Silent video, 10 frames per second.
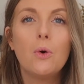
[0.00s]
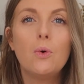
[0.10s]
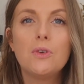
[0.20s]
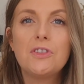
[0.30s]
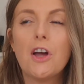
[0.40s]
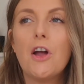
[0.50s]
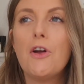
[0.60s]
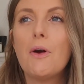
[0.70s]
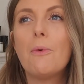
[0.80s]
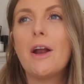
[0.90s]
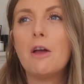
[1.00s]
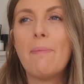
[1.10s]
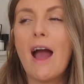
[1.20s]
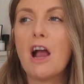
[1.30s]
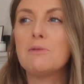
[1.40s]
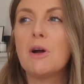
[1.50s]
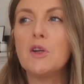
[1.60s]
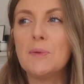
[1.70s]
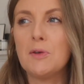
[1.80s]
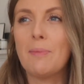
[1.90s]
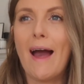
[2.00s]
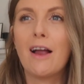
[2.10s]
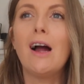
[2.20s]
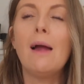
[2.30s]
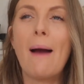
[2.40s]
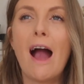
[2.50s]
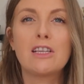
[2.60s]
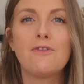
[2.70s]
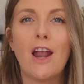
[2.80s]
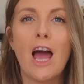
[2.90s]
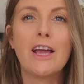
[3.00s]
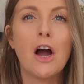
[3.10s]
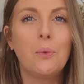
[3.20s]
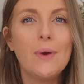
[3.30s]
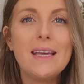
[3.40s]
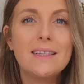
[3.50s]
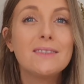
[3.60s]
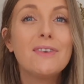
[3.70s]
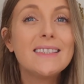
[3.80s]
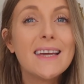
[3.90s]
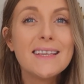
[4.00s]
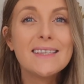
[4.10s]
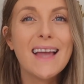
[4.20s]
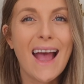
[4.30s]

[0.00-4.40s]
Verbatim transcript: Also, when I packed my hospital bag, I packed for like a week's visit